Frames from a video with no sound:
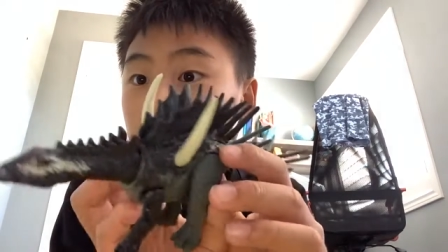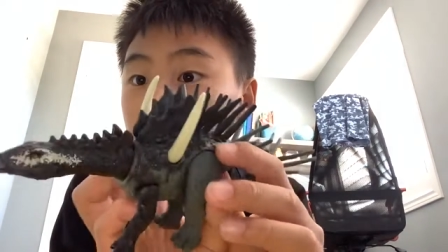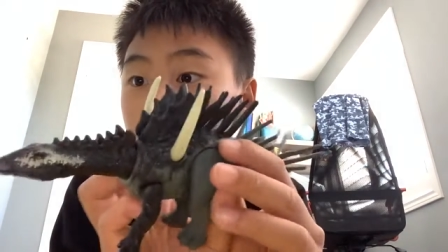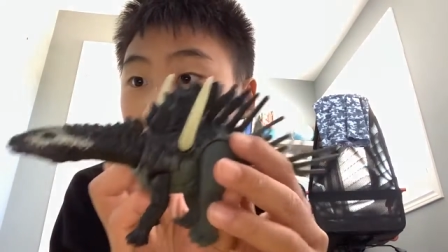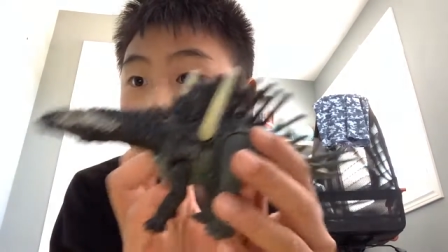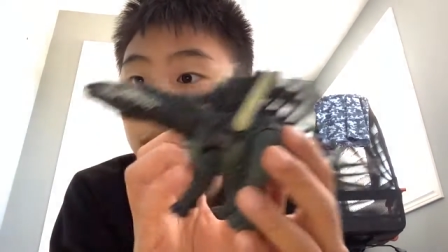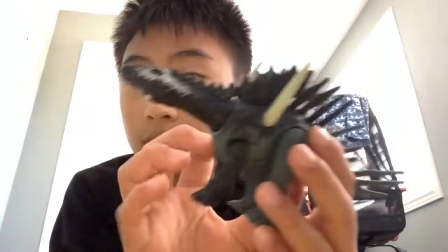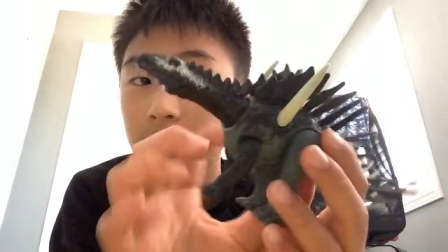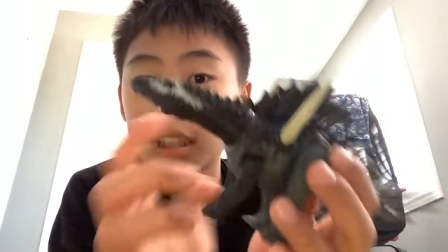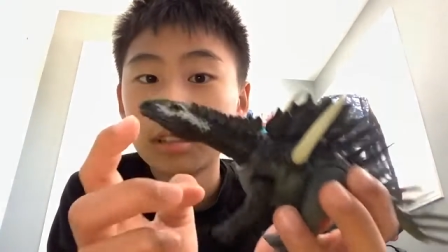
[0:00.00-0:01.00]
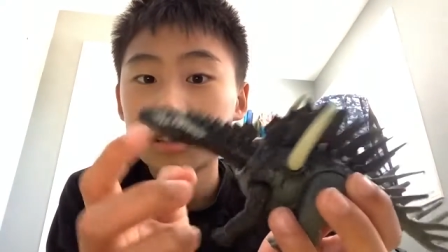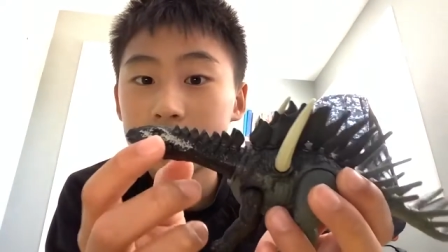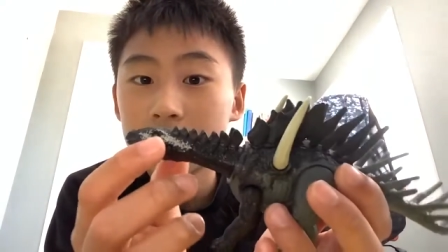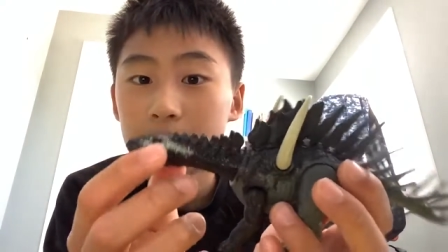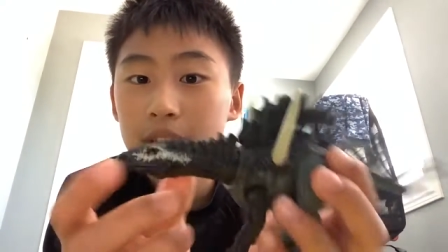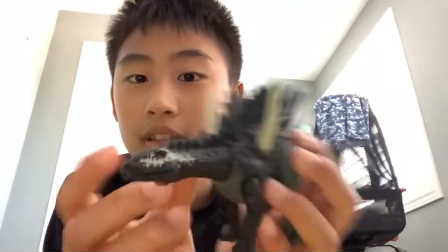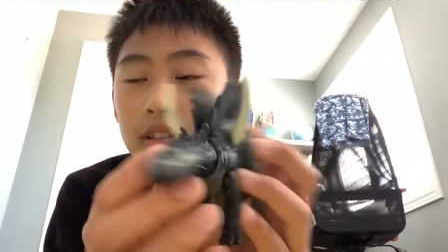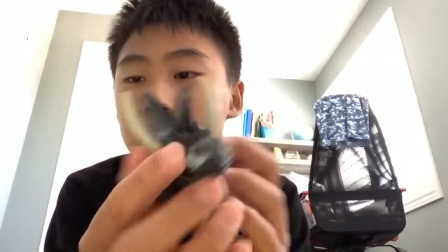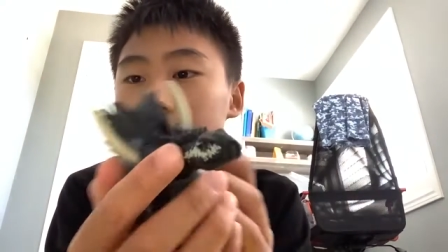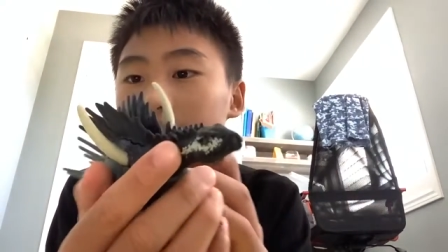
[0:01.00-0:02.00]
You know, they look the same one.
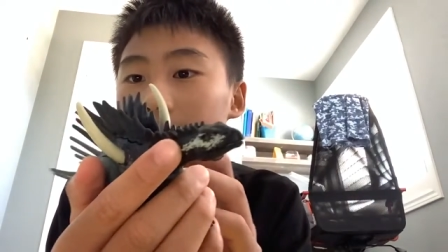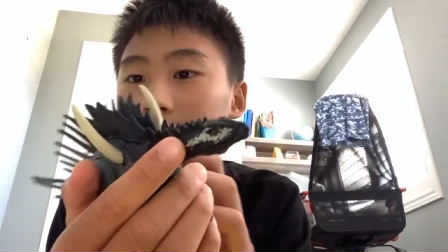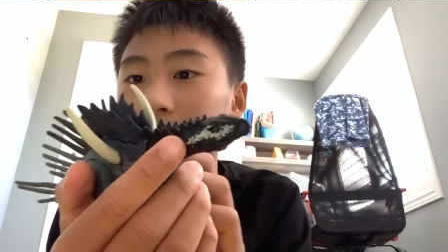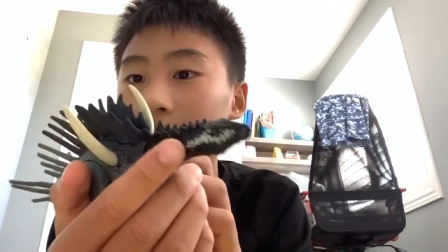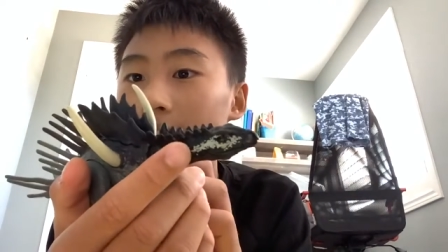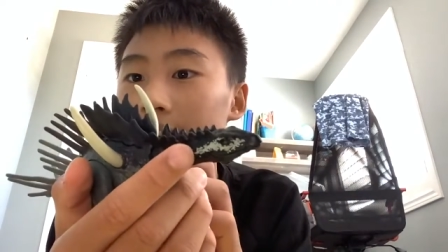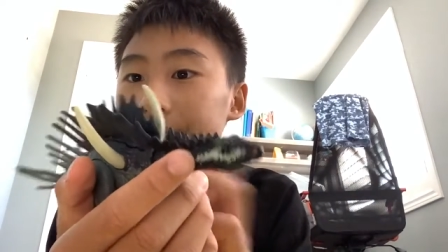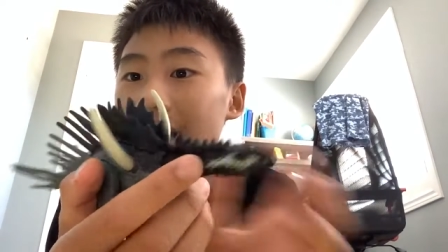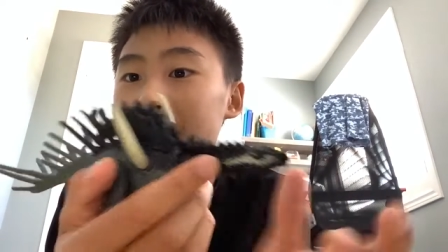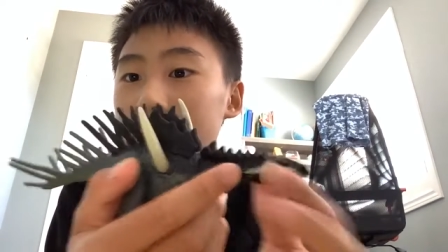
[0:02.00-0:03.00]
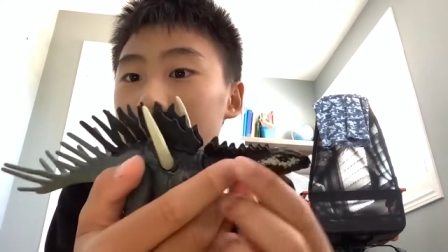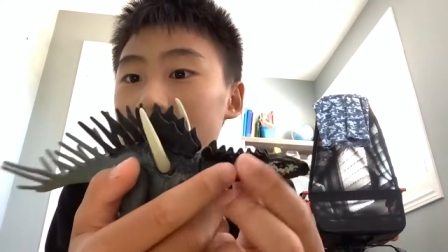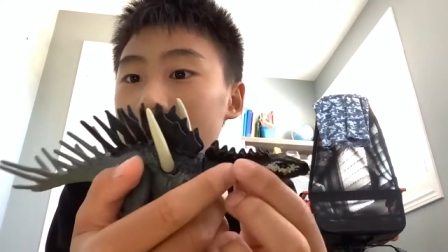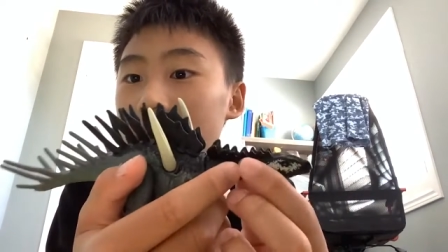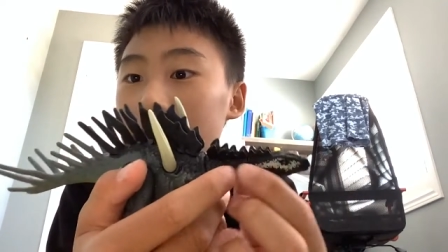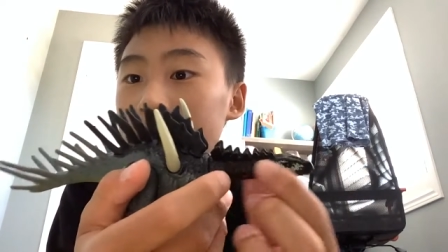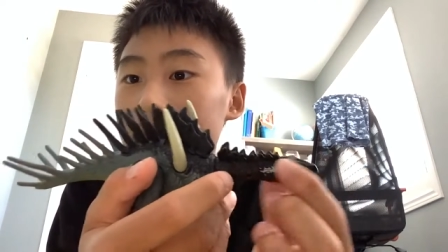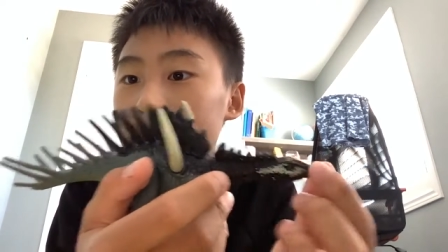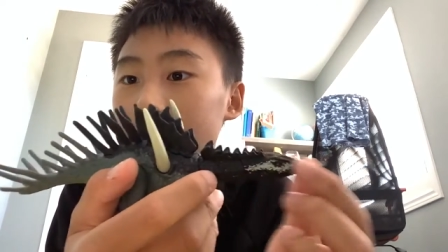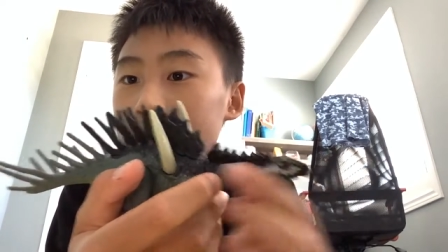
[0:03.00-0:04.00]
Look at the, the head. That's the biggest tip.
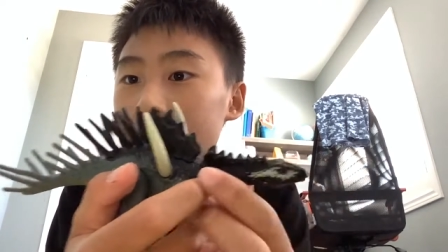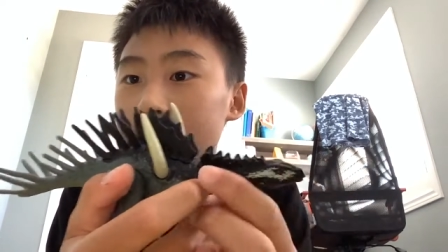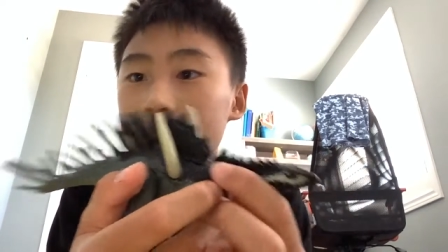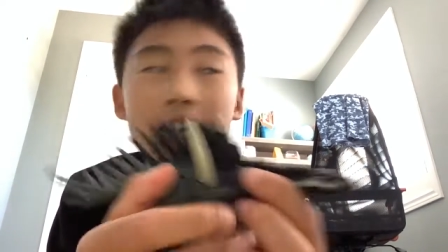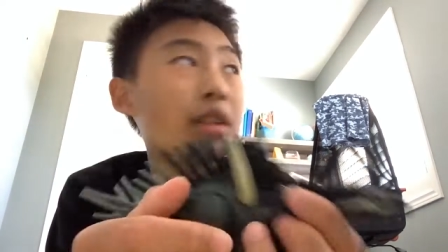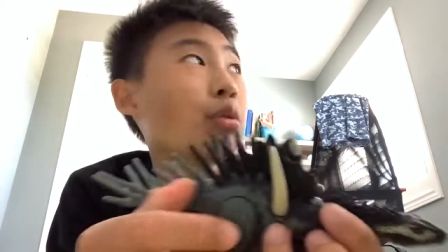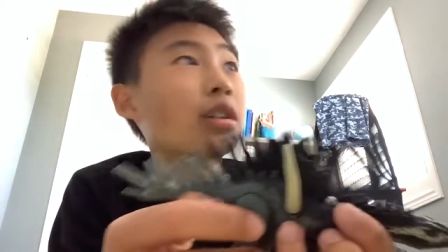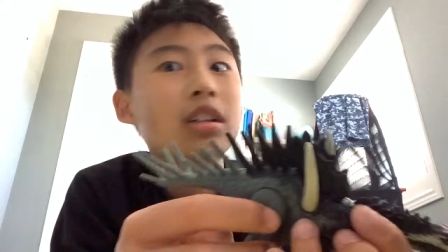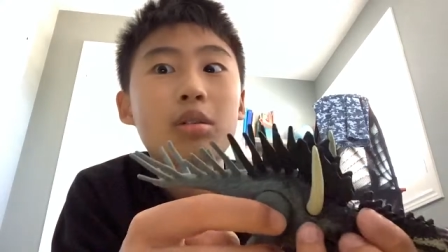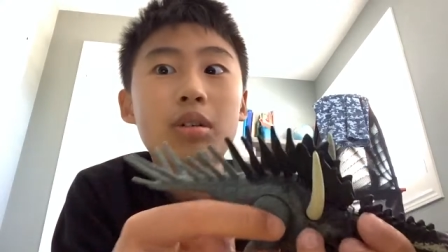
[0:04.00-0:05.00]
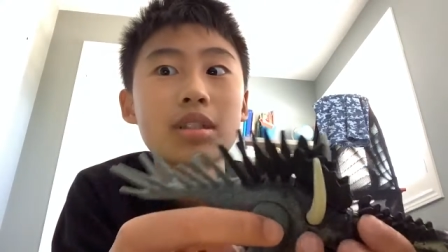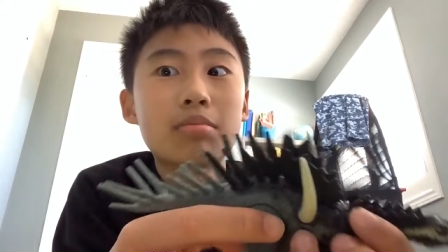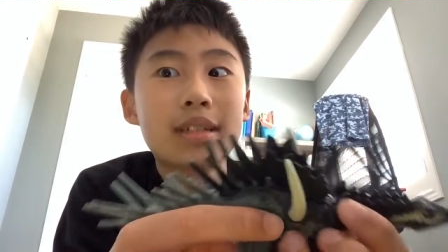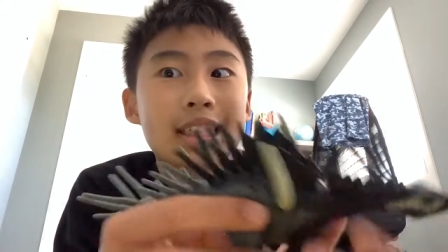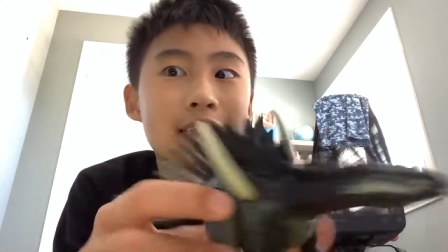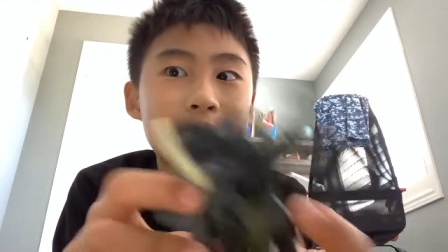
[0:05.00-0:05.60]
Ignore the noise, please.